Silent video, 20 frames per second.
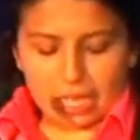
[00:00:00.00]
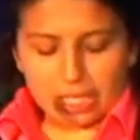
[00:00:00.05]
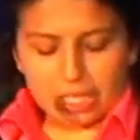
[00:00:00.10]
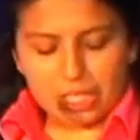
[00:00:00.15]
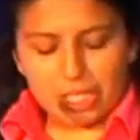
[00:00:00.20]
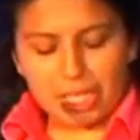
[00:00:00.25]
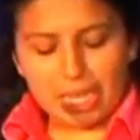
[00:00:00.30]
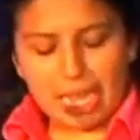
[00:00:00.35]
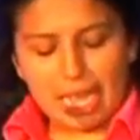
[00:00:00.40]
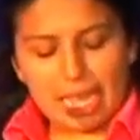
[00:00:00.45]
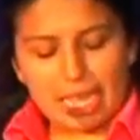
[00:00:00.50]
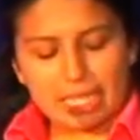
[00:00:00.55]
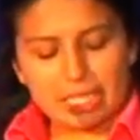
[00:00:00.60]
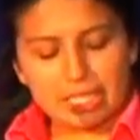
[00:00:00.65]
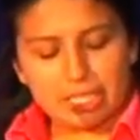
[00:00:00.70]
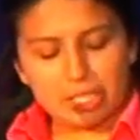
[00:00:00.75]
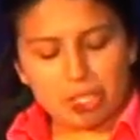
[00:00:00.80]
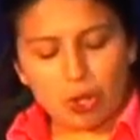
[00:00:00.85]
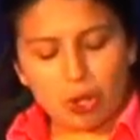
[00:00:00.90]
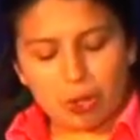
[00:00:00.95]
She
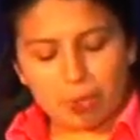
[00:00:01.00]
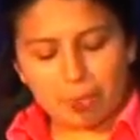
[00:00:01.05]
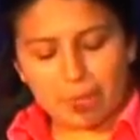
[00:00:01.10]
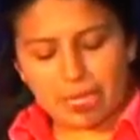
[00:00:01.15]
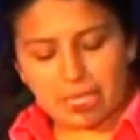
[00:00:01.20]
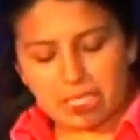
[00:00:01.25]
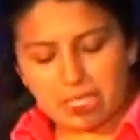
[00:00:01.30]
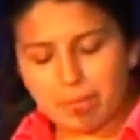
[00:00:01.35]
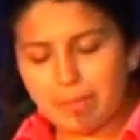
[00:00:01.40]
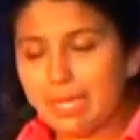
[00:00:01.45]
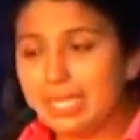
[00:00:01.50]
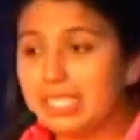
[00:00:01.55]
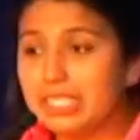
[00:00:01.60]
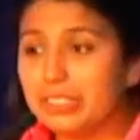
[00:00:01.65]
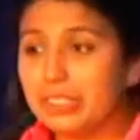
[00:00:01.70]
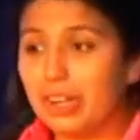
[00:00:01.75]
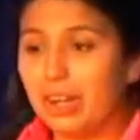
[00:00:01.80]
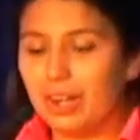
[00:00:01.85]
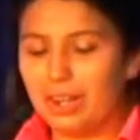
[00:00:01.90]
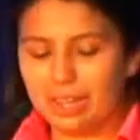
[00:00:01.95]
has told me to be
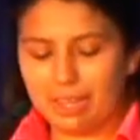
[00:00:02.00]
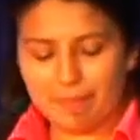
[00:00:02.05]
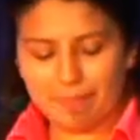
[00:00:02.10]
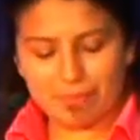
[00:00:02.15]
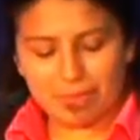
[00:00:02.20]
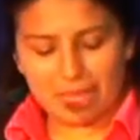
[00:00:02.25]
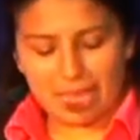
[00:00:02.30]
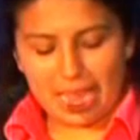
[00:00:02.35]
strong